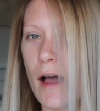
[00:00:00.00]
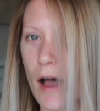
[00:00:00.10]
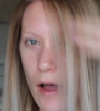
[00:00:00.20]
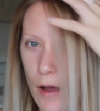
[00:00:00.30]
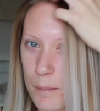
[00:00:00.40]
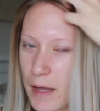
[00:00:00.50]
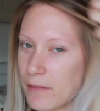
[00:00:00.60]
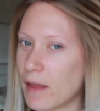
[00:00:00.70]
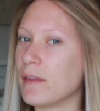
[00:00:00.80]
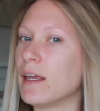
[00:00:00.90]

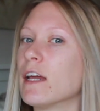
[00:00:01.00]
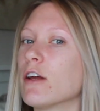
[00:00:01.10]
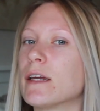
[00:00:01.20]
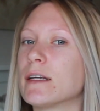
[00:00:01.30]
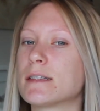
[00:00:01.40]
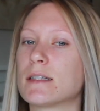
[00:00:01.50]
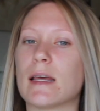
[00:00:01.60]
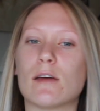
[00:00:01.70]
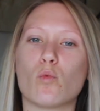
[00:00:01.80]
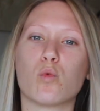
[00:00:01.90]
And then the areas
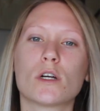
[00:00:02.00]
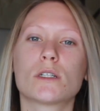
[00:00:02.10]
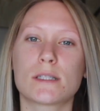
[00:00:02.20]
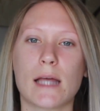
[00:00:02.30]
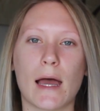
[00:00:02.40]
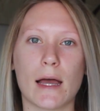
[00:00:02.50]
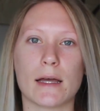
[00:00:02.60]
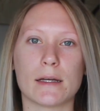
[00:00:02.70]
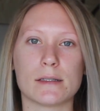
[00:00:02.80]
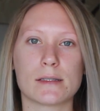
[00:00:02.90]
that weren't
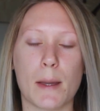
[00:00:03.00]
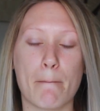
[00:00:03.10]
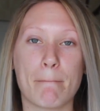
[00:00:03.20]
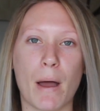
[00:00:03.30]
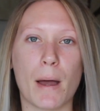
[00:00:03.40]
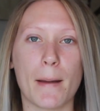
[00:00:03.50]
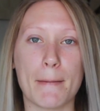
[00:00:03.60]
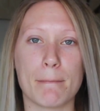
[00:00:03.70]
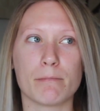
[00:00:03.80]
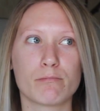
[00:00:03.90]
as
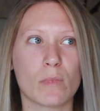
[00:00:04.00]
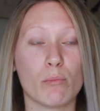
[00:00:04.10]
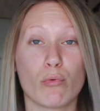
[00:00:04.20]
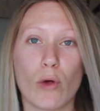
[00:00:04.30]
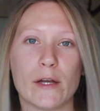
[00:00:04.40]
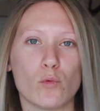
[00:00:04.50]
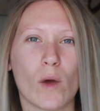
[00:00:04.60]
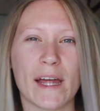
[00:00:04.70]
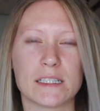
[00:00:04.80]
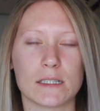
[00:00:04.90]
bright
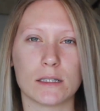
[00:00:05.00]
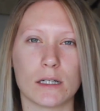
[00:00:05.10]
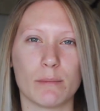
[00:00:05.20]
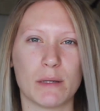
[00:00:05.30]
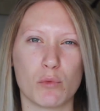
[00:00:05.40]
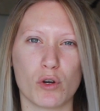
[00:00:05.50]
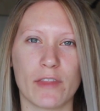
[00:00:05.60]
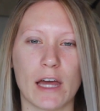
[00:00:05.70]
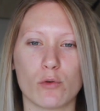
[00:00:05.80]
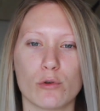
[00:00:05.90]
white, a little bit more of
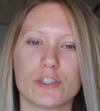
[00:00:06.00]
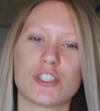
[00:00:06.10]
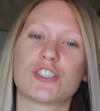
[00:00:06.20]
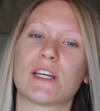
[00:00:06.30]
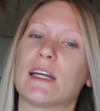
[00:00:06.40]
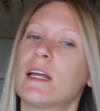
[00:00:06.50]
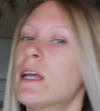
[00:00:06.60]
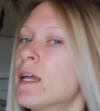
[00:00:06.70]
that orangey shade,